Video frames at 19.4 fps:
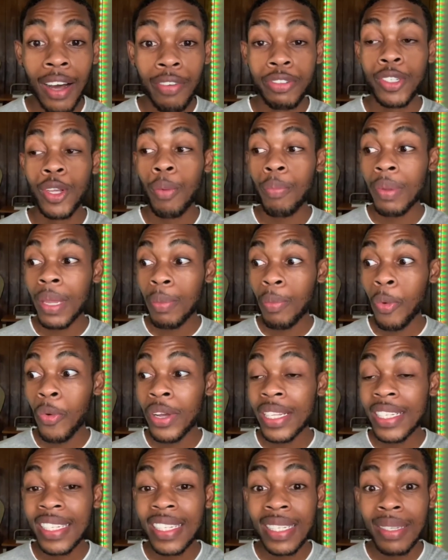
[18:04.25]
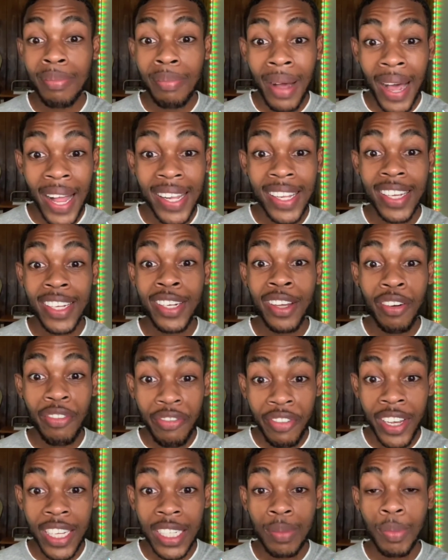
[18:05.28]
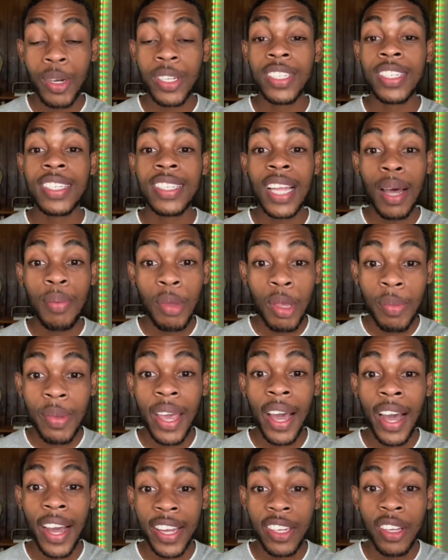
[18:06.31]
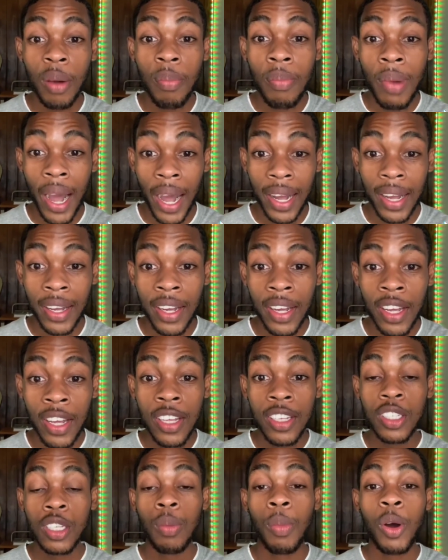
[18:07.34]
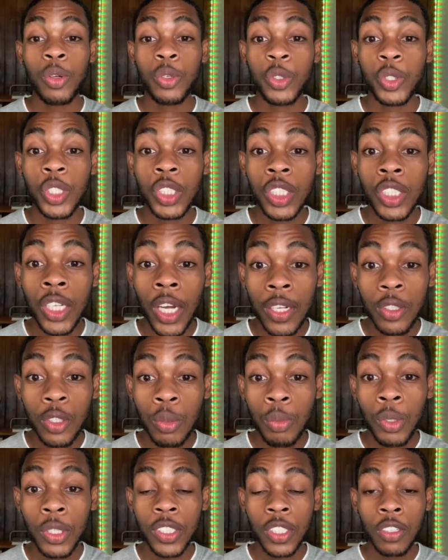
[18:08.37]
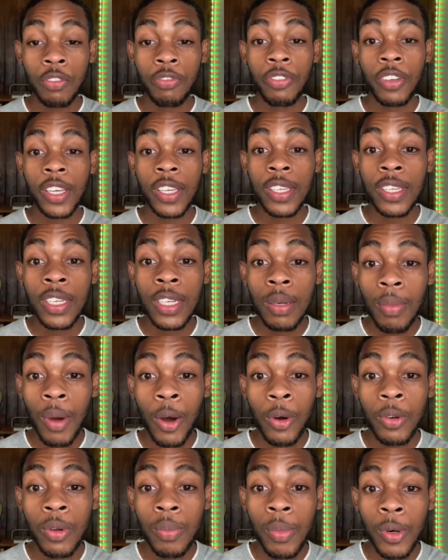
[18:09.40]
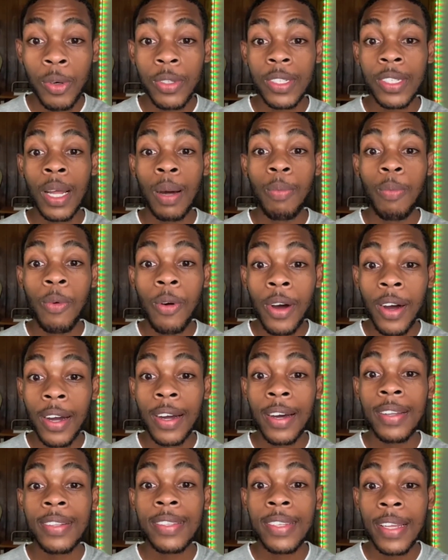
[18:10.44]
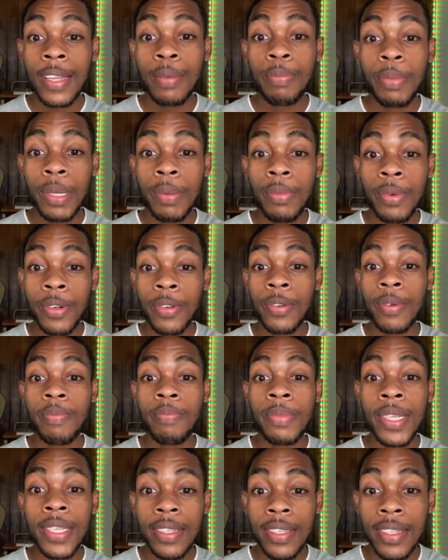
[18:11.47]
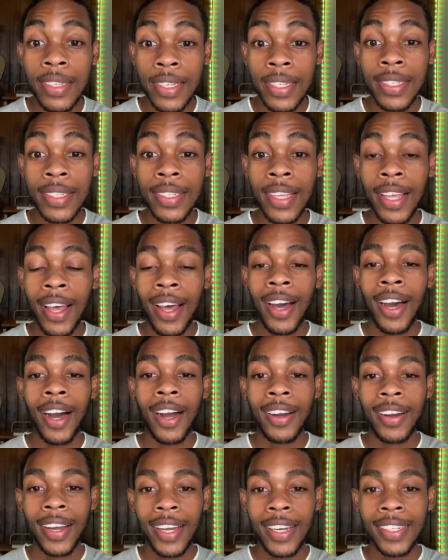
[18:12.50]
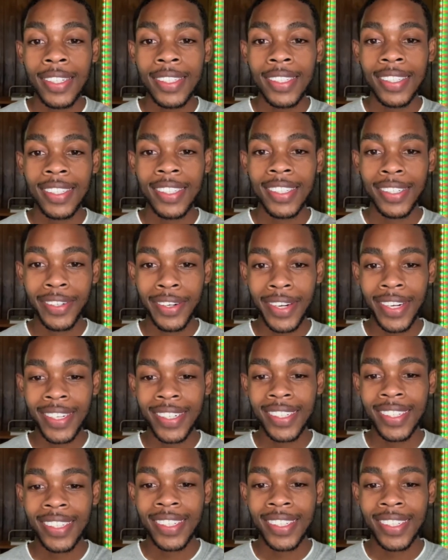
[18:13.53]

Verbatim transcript: Some people will smile in your face but stab you behind your back. Some want to chat too much and if you keep on the mouth, stop walk and tell people no business. Alright? Great.